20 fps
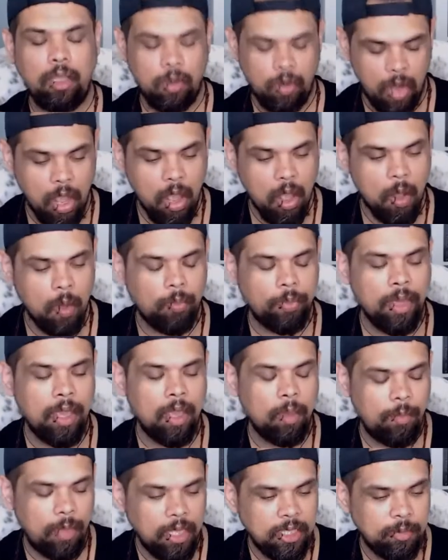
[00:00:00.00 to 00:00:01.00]

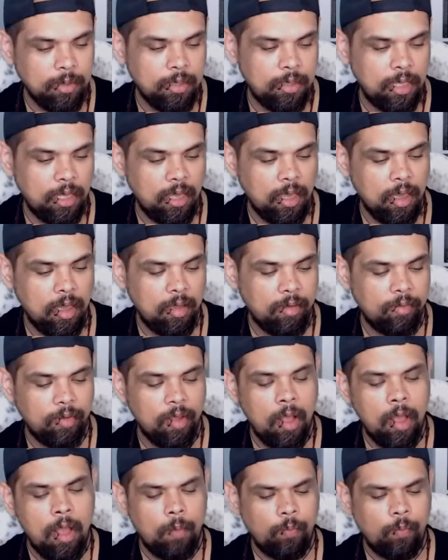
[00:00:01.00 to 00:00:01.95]
it makes me think of